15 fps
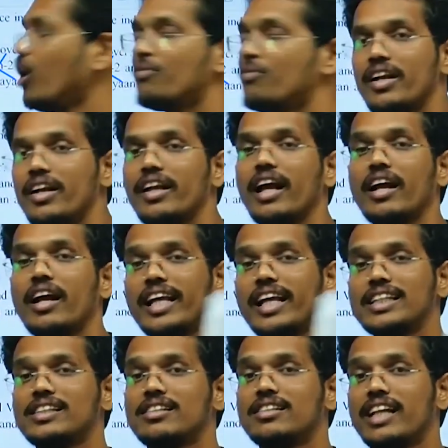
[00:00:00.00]
of India, it
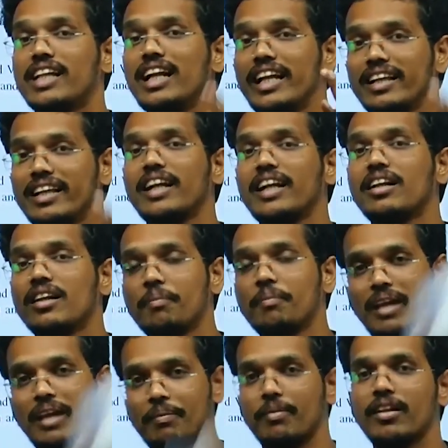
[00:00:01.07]
is telling that the
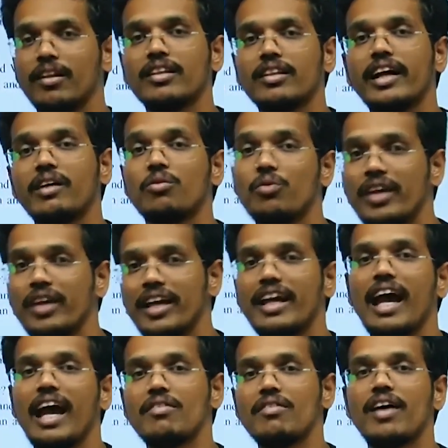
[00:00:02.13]
people that we
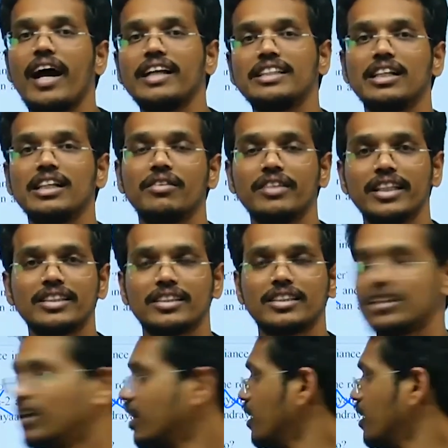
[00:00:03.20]
have achieved this